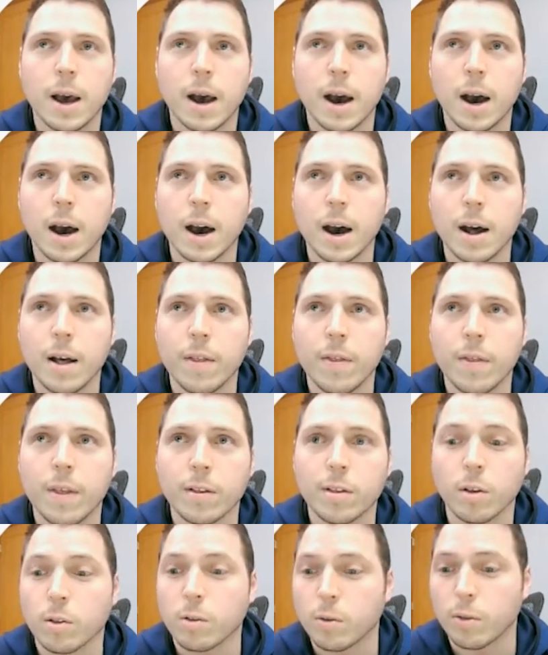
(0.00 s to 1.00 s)

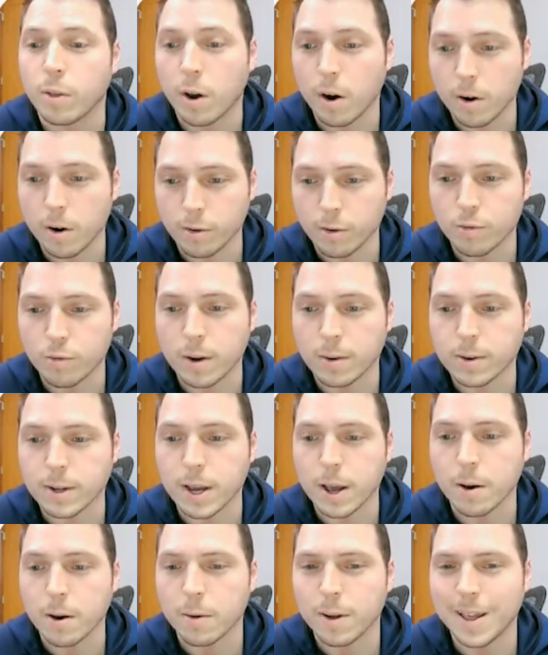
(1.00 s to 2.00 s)
That's also the hardest route to
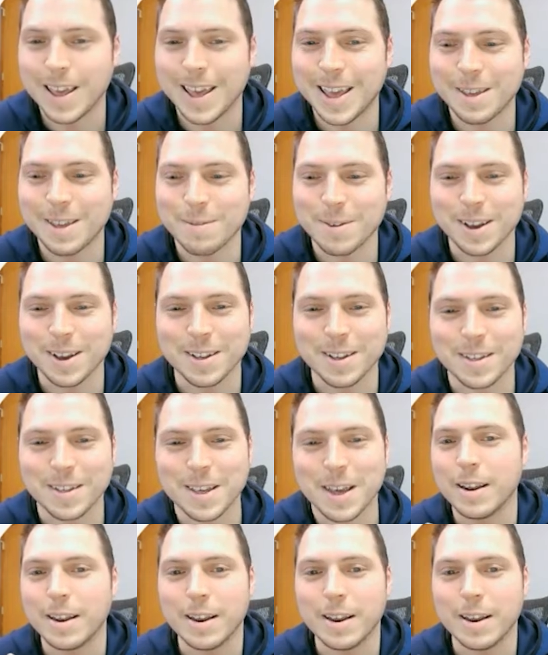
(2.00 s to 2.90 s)
go because,